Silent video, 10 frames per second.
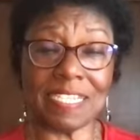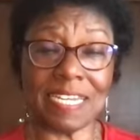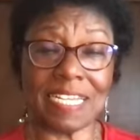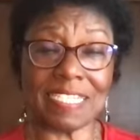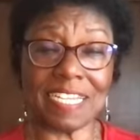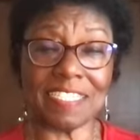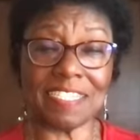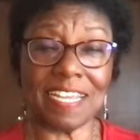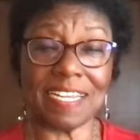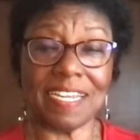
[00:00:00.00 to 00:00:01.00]
And as I
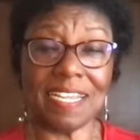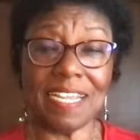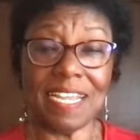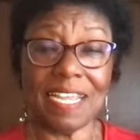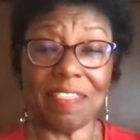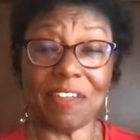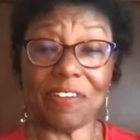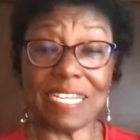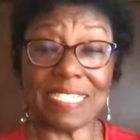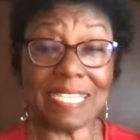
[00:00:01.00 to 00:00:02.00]
said, there
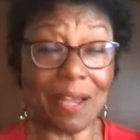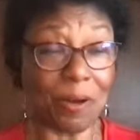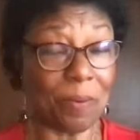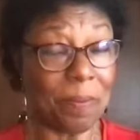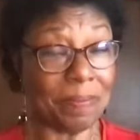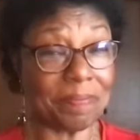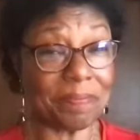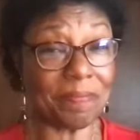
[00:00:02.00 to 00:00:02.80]
is help,